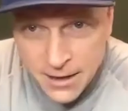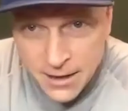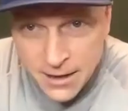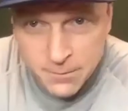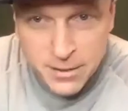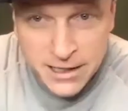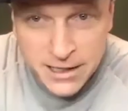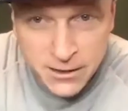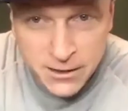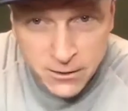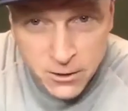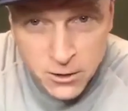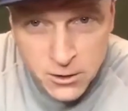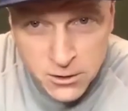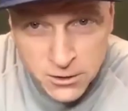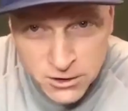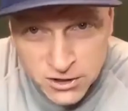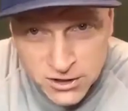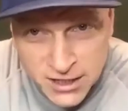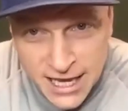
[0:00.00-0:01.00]
Peter Luger
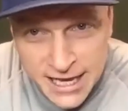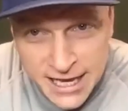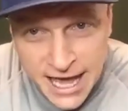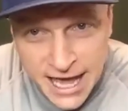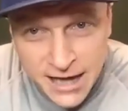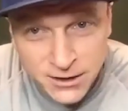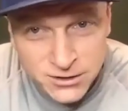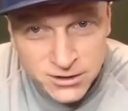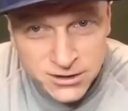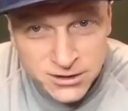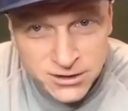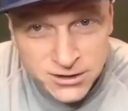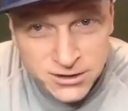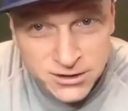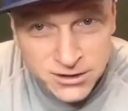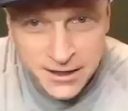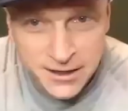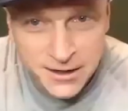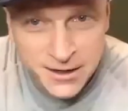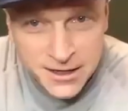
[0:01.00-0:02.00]
Steakhouse
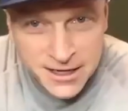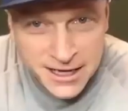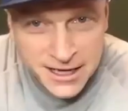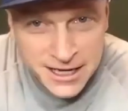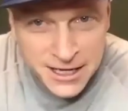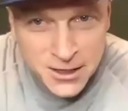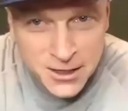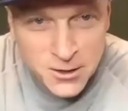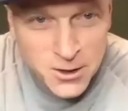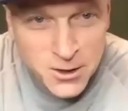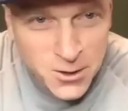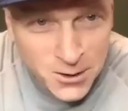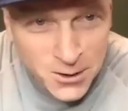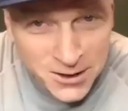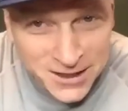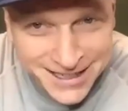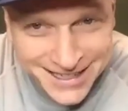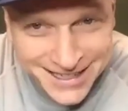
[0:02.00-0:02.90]
in in New York.